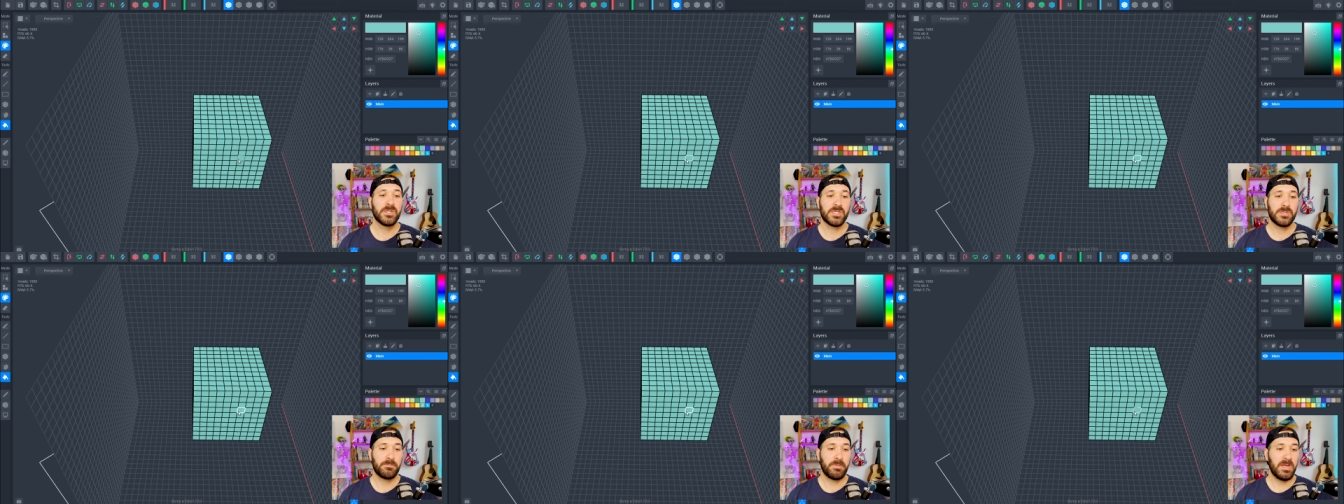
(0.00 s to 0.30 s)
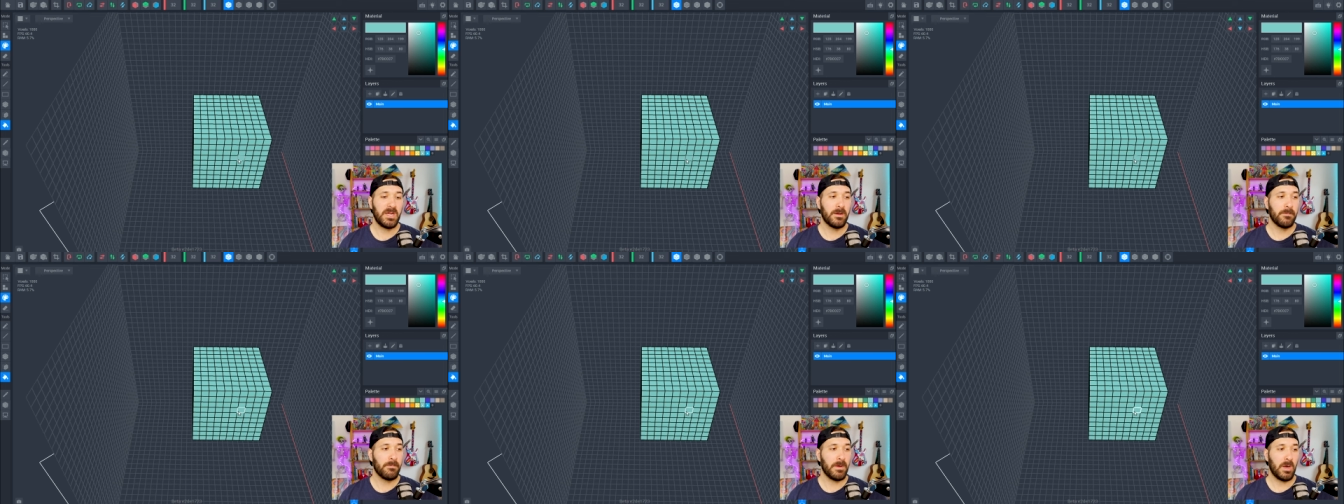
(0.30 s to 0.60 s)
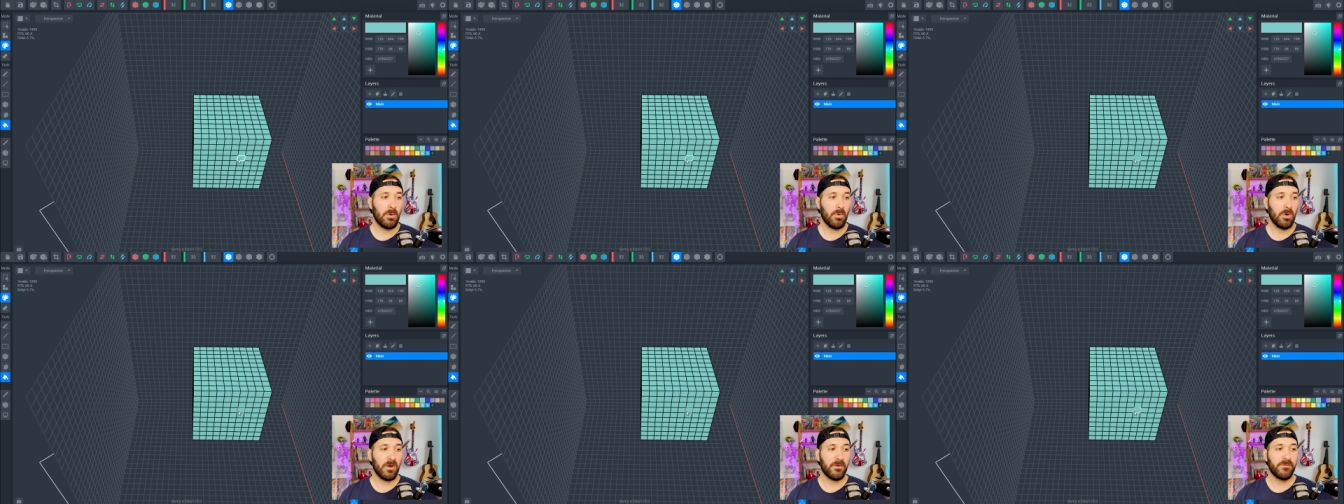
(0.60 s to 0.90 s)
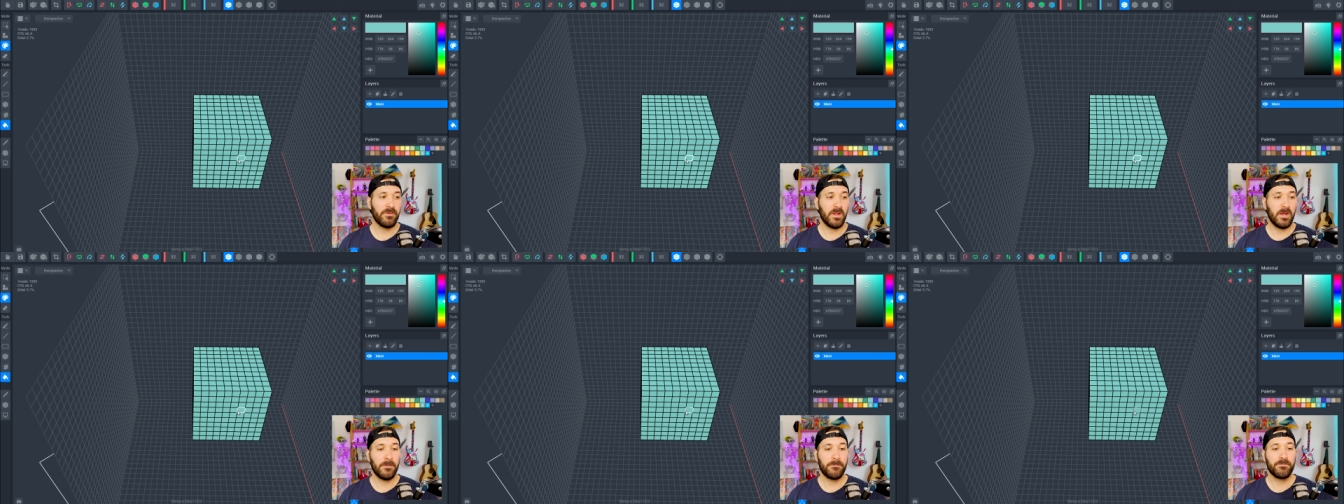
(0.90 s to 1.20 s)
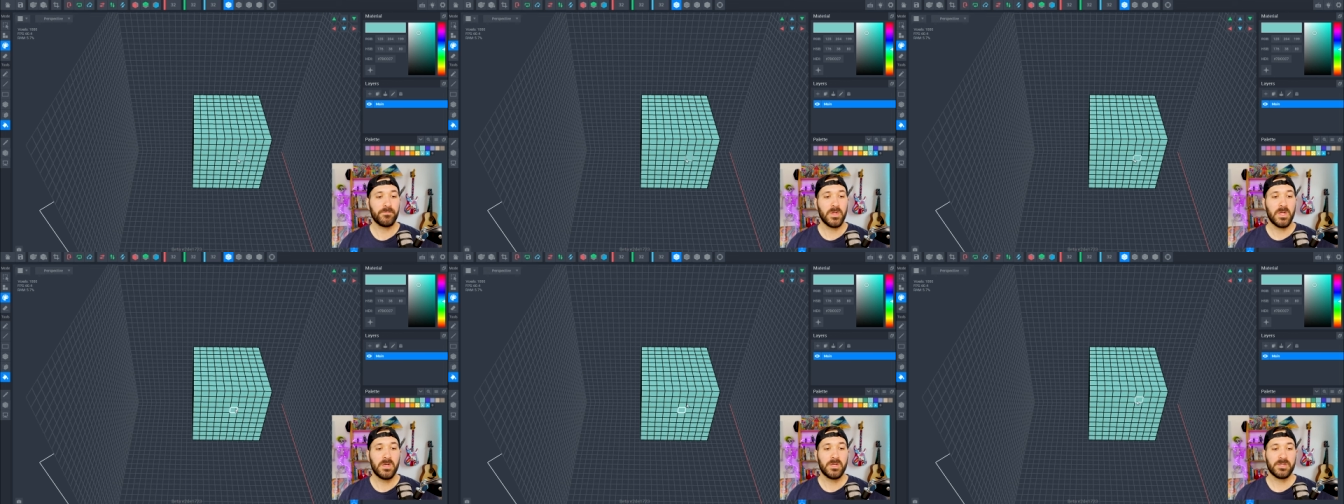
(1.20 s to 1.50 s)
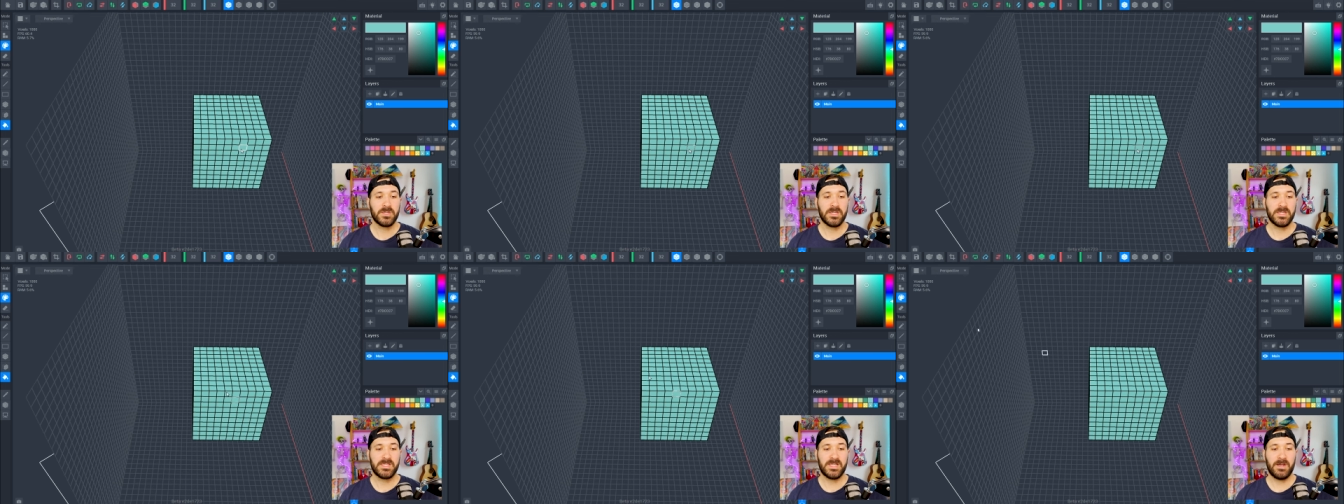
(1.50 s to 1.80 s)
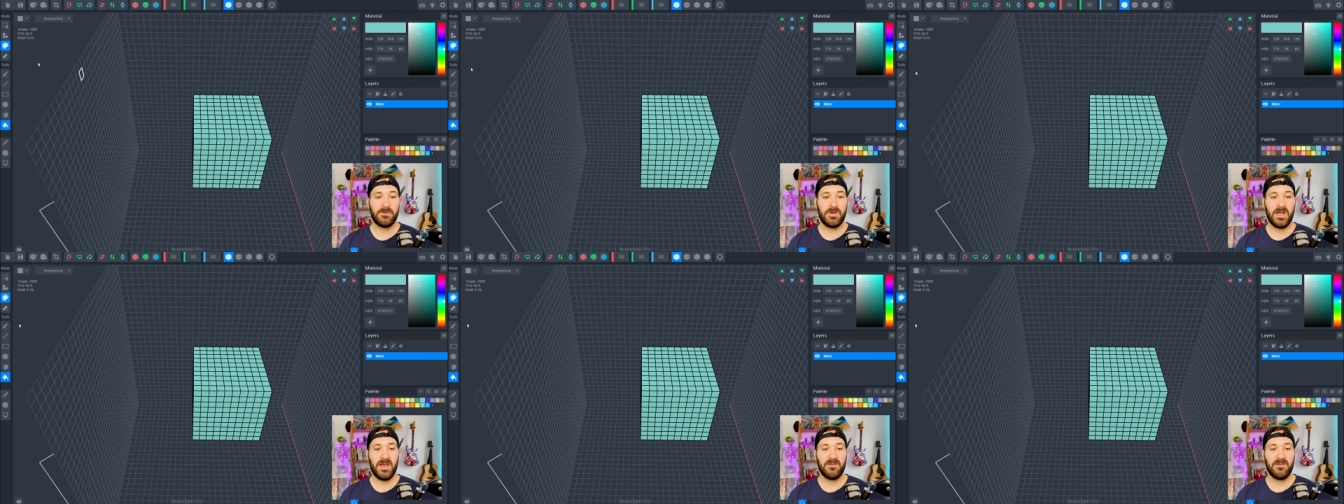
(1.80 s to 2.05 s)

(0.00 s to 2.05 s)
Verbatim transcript: to speed up my workflow. So let's say we